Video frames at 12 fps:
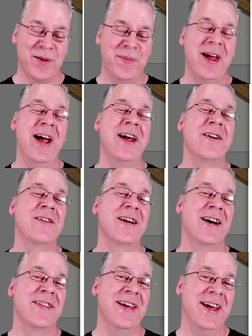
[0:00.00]
The pattern
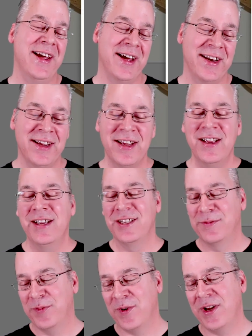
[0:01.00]
on the head
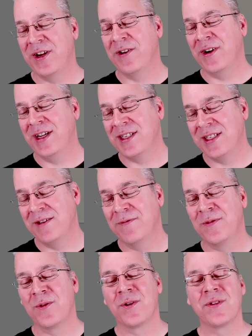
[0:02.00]
is pretty crazy
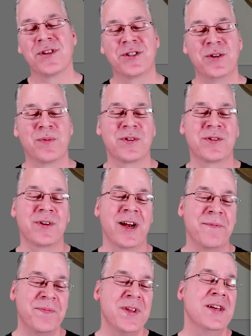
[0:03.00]
for the Super
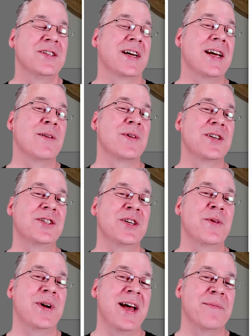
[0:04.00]
Stripe. So I kind of want to show
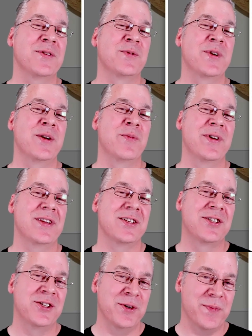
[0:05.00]
you what happens when you breed the
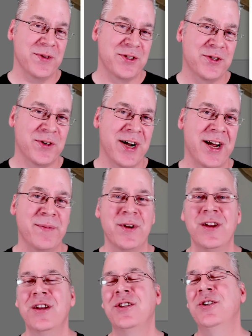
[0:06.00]
Super Stripe
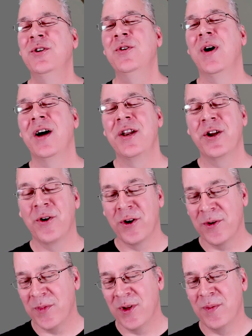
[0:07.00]
to a
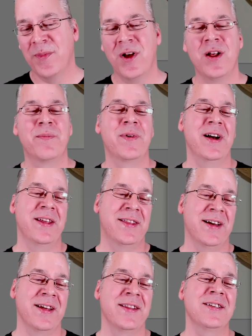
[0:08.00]
normal ball python.